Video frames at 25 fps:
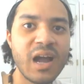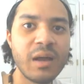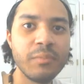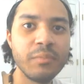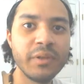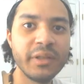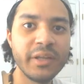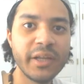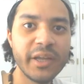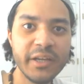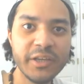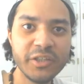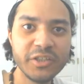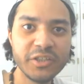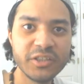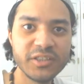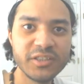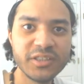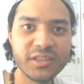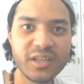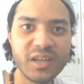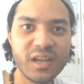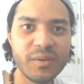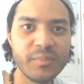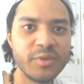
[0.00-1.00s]

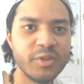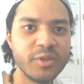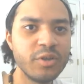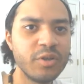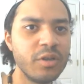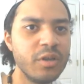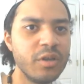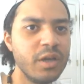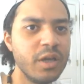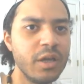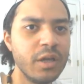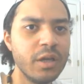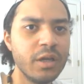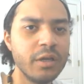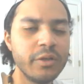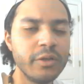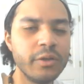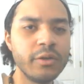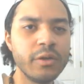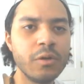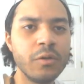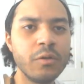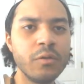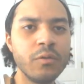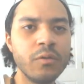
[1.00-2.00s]
obligations and coming to,
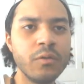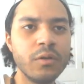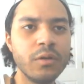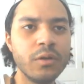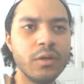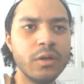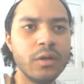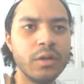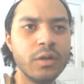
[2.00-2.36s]
you know,